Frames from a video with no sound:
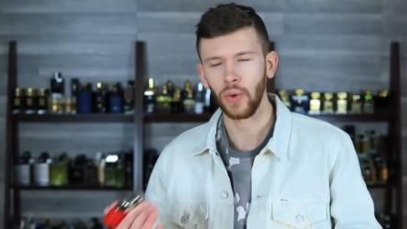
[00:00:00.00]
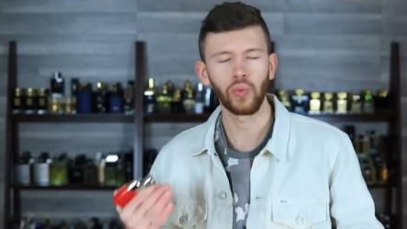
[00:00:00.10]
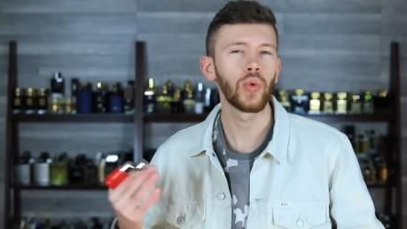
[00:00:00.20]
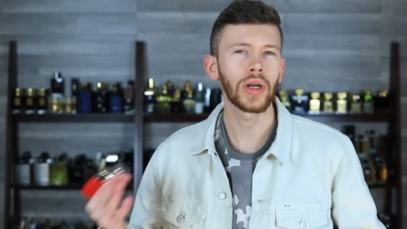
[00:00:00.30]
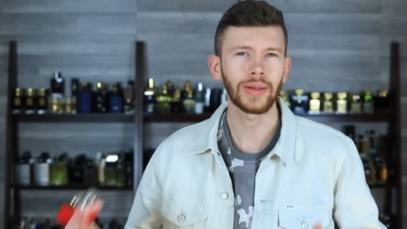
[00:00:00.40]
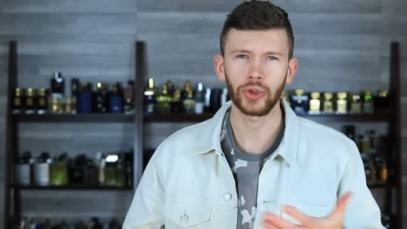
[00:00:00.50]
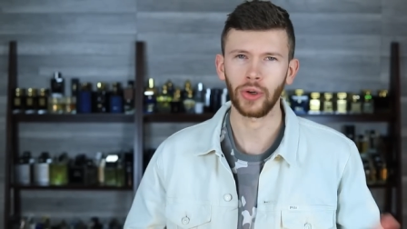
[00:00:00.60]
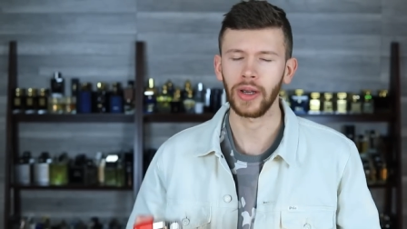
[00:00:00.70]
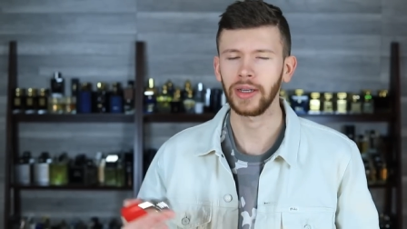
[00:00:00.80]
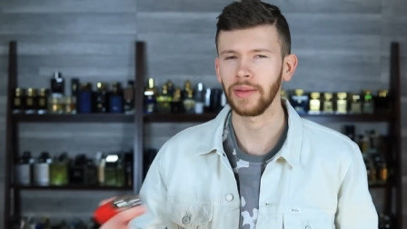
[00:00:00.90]
what I'm
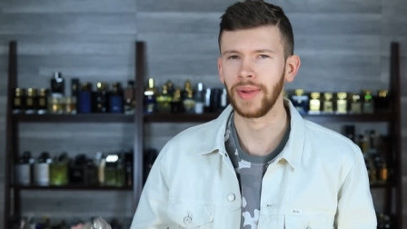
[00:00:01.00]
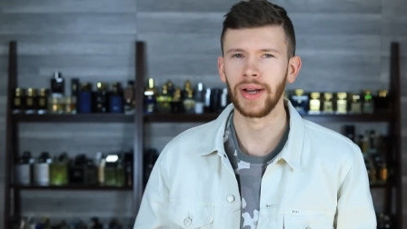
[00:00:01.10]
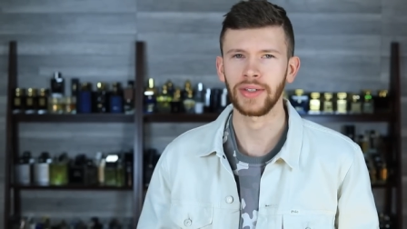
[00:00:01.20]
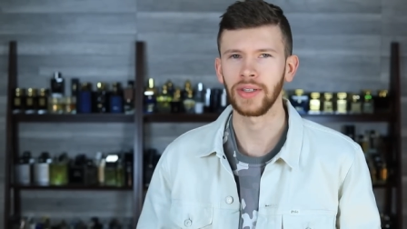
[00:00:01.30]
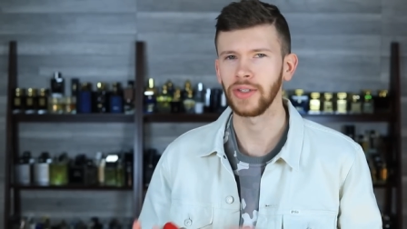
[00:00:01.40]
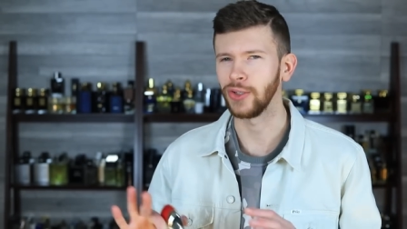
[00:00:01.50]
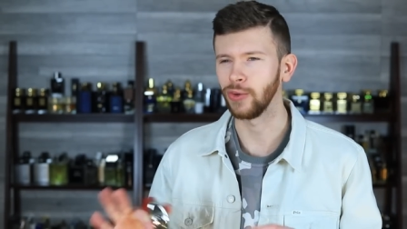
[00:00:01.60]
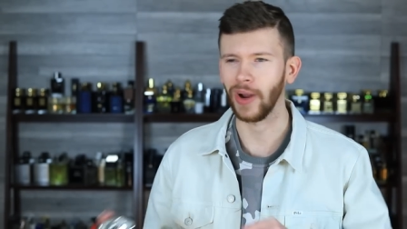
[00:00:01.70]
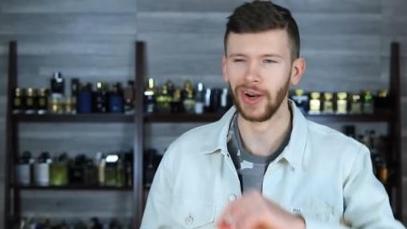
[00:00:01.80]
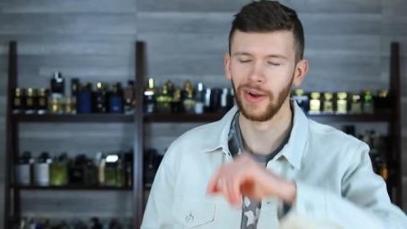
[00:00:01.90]
drawing comparisons to
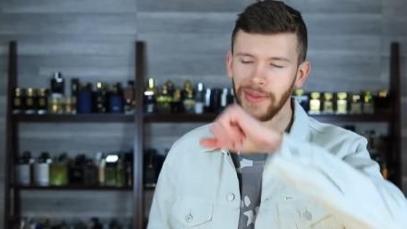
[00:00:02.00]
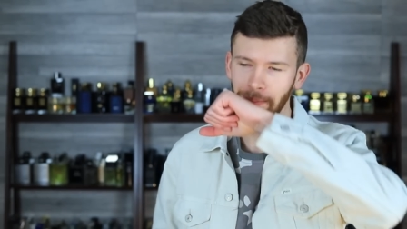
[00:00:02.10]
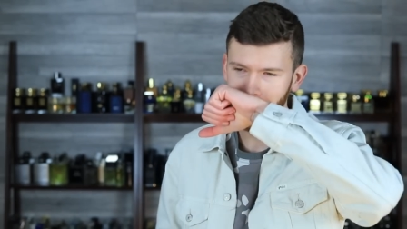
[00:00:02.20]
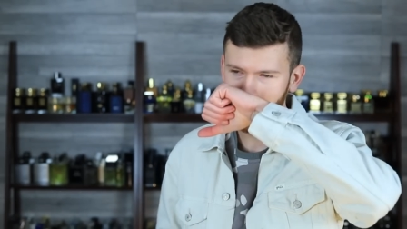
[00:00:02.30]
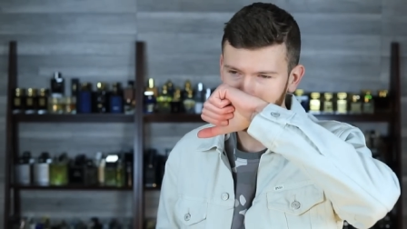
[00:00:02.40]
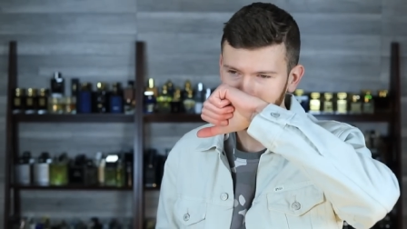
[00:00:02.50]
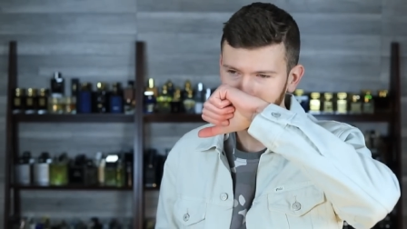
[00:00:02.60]
right off the bat.